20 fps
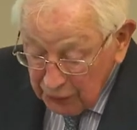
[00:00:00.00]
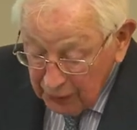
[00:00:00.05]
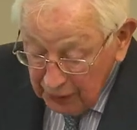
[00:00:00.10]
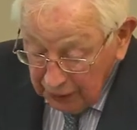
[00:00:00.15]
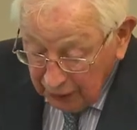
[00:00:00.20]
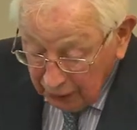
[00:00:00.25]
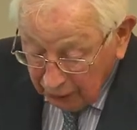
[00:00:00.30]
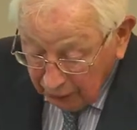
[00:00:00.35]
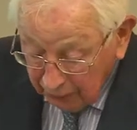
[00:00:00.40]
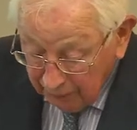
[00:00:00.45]

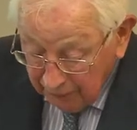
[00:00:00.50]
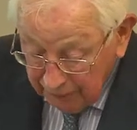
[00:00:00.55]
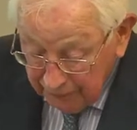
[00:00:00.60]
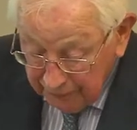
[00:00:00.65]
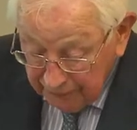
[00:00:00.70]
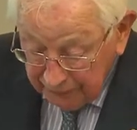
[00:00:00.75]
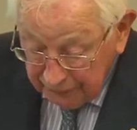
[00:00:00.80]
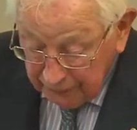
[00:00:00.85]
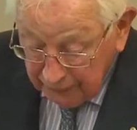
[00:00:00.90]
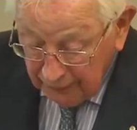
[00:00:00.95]
So the use
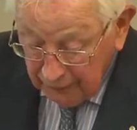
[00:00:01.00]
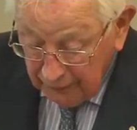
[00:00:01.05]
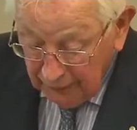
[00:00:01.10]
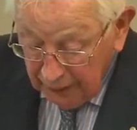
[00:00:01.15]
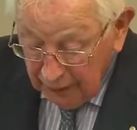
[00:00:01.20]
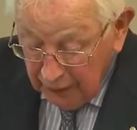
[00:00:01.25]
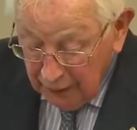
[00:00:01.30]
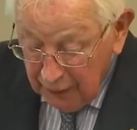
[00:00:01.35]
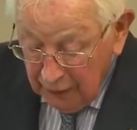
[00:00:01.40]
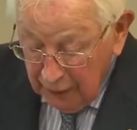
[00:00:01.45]
becomes
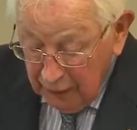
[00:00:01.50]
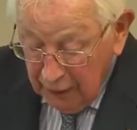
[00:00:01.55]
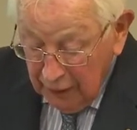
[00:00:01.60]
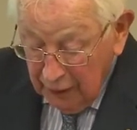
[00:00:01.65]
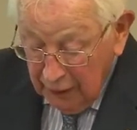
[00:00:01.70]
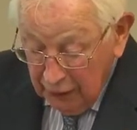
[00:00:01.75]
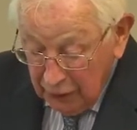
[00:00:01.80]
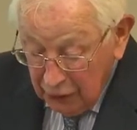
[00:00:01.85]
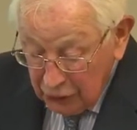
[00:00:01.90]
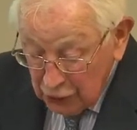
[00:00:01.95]
critical.
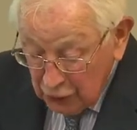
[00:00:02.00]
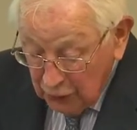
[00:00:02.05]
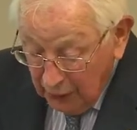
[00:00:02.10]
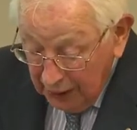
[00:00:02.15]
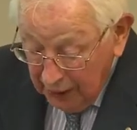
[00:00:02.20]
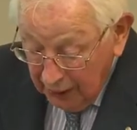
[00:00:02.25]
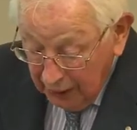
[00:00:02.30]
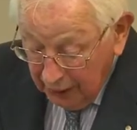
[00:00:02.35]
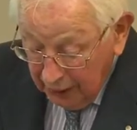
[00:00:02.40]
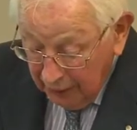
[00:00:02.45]

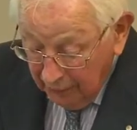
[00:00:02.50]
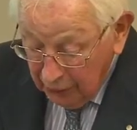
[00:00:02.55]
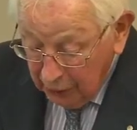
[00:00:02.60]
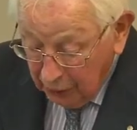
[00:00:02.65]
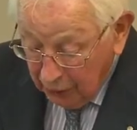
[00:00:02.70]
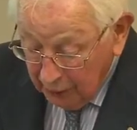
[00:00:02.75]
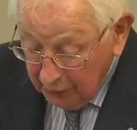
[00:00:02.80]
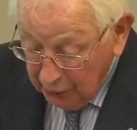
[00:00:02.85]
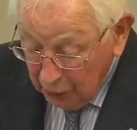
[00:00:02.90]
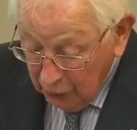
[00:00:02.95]

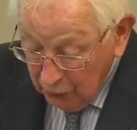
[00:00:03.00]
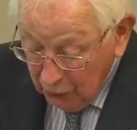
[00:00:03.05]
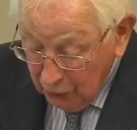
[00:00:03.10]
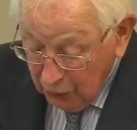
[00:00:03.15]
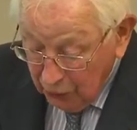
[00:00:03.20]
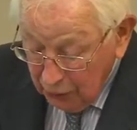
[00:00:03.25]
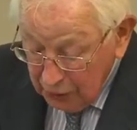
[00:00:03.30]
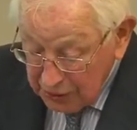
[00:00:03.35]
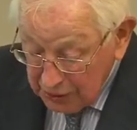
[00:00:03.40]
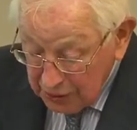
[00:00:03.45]
In
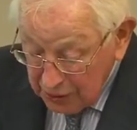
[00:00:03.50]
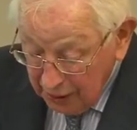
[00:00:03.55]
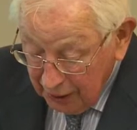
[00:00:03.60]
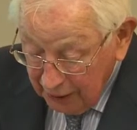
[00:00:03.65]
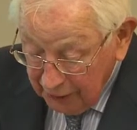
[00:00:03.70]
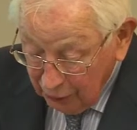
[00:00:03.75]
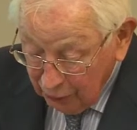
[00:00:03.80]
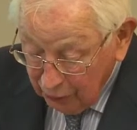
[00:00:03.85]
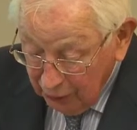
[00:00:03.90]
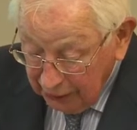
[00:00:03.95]
Australia,
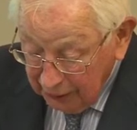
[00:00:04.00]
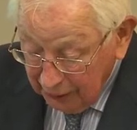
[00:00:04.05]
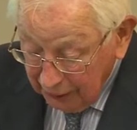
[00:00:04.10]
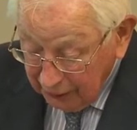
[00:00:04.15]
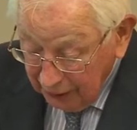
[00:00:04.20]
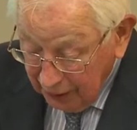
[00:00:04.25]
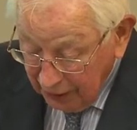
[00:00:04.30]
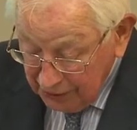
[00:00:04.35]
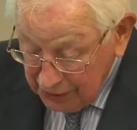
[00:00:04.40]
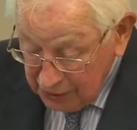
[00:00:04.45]
the common
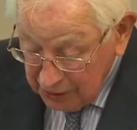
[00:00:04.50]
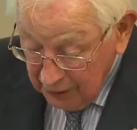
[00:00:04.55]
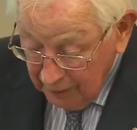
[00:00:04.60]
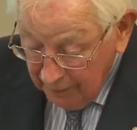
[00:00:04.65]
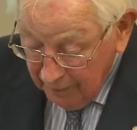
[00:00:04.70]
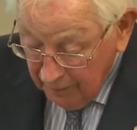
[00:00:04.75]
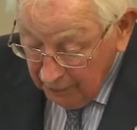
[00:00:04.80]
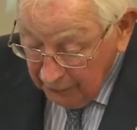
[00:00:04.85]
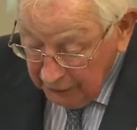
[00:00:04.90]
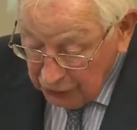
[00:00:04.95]
law has
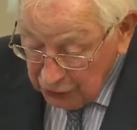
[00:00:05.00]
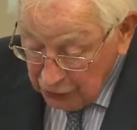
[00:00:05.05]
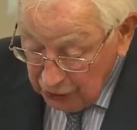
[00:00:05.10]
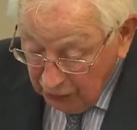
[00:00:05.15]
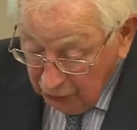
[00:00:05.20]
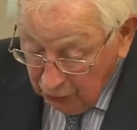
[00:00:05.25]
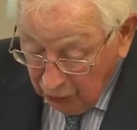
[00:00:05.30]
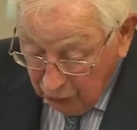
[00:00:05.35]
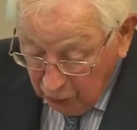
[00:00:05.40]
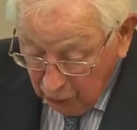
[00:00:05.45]
neither
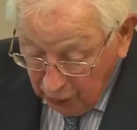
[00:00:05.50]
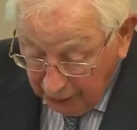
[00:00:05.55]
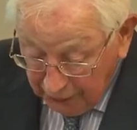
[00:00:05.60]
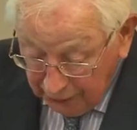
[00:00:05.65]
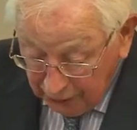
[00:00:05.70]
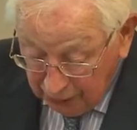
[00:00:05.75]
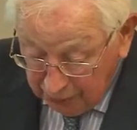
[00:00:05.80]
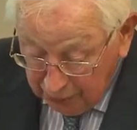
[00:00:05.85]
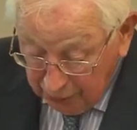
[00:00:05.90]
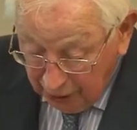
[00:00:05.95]
recognised
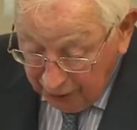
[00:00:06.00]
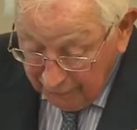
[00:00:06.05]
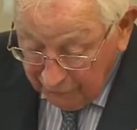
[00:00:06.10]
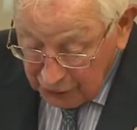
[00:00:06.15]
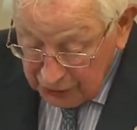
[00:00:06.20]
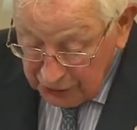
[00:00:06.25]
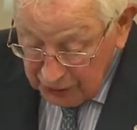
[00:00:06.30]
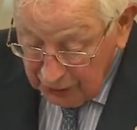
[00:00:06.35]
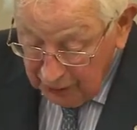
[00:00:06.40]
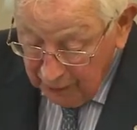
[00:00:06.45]
a
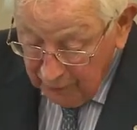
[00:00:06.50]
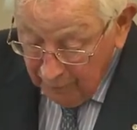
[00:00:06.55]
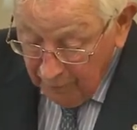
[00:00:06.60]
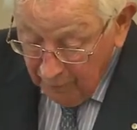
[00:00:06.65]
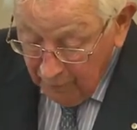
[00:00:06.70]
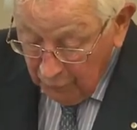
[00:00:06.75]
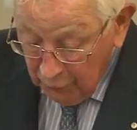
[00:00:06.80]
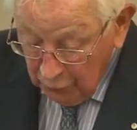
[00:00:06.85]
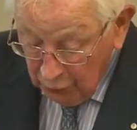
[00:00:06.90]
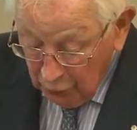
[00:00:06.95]
general
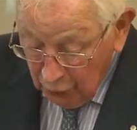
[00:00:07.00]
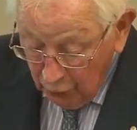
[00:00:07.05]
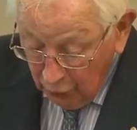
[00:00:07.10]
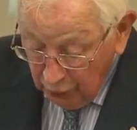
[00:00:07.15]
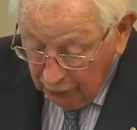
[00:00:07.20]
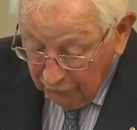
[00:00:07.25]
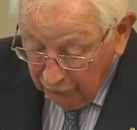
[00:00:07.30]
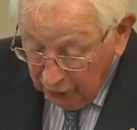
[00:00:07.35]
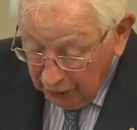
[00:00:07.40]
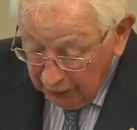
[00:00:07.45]
right to
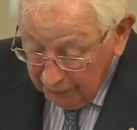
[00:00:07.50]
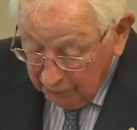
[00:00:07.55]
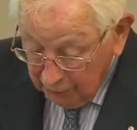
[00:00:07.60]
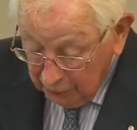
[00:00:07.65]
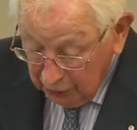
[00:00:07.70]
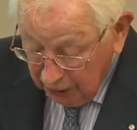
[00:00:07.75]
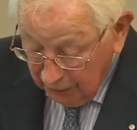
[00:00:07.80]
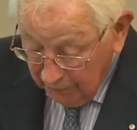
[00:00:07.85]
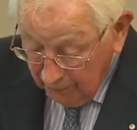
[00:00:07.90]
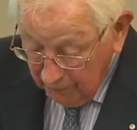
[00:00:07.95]
privacy
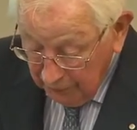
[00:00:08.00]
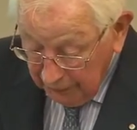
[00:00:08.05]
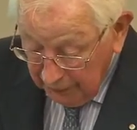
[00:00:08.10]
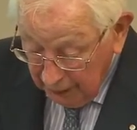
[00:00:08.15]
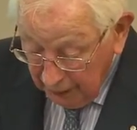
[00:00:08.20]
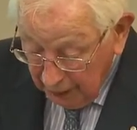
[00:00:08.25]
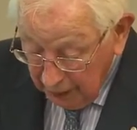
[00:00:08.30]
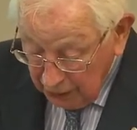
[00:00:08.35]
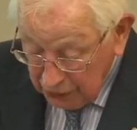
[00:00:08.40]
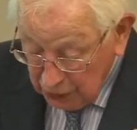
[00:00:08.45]

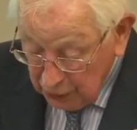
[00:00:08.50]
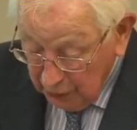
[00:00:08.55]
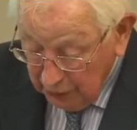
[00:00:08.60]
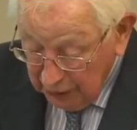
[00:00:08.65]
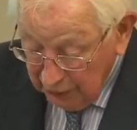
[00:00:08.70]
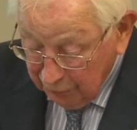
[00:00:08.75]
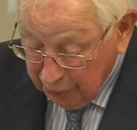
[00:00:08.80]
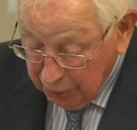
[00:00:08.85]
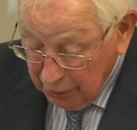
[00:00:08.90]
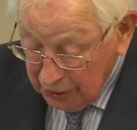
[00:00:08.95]
nor
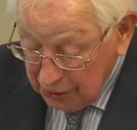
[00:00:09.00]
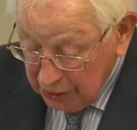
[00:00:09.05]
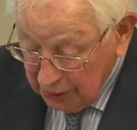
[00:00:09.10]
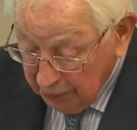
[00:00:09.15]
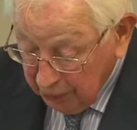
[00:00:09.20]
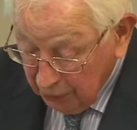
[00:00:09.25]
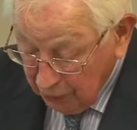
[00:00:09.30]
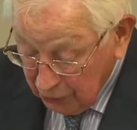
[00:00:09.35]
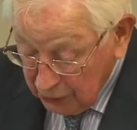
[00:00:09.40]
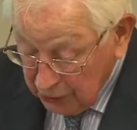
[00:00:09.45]
developed
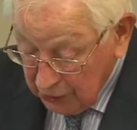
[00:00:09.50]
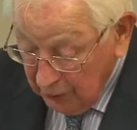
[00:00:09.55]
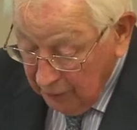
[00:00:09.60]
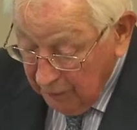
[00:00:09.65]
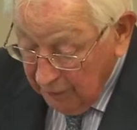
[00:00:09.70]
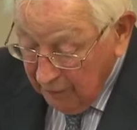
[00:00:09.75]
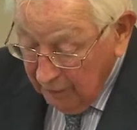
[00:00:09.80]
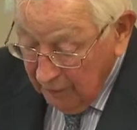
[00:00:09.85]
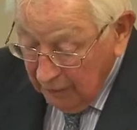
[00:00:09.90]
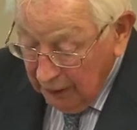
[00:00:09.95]
a
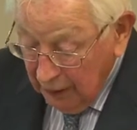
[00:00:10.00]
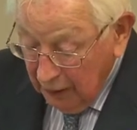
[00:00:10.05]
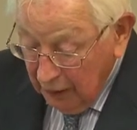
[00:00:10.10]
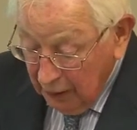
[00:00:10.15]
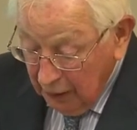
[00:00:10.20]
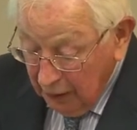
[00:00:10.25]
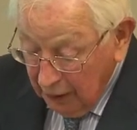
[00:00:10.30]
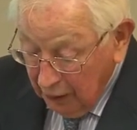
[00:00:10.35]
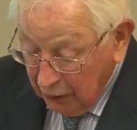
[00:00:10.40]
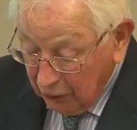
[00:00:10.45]
suite of
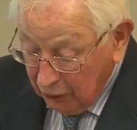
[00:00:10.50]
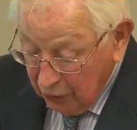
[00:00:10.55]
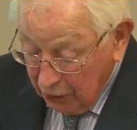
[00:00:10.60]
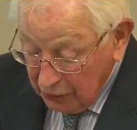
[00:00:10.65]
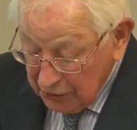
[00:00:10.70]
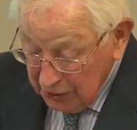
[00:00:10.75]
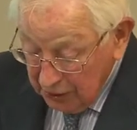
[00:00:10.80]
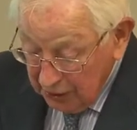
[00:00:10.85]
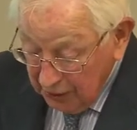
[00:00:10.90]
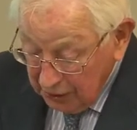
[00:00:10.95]
principles
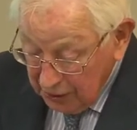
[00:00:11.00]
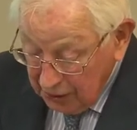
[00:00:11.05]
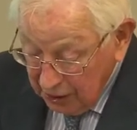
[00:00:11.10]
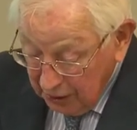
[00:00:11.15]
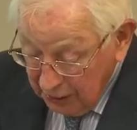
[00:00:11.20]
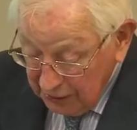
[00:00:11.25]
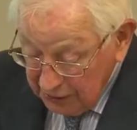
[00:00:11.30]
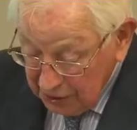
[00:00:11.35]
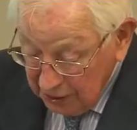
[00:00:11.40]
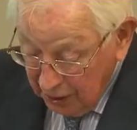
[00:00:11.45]

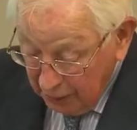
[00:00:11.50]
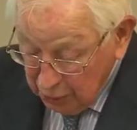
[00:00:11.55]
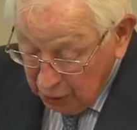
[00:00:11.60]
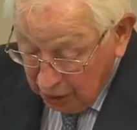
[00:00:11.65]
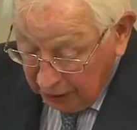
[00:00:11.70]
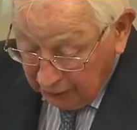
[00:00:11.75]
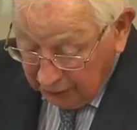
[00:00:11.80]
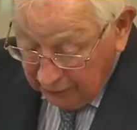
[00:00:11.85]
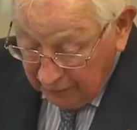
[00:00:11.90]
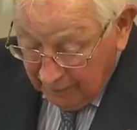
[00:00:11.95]

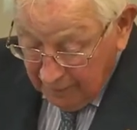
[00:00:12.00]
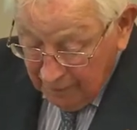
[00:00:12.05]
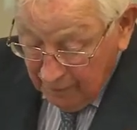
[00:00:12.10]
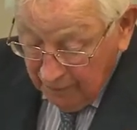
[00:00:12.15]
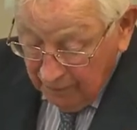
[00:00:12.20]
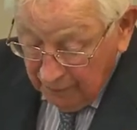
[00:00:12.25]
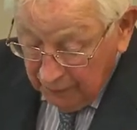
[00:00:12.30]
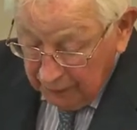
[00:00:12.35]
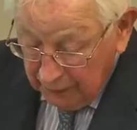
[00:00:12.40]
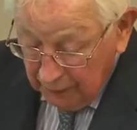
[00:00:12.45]
across the
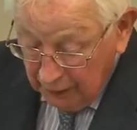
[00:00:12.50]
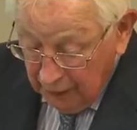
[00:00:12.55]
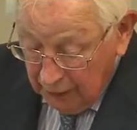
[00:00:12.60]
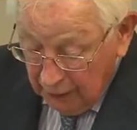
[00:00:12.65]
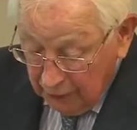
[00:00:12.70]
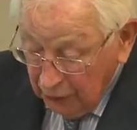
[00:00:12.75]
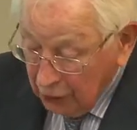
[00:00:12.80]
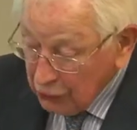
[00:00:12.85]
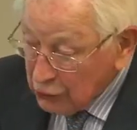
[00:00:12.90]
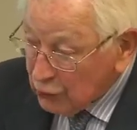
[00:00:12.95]
entire
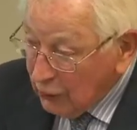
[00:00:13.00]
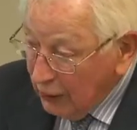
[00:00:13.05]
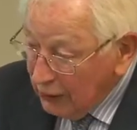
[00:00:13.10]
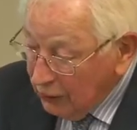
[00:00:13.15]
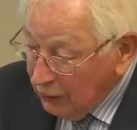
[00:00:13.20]
subject.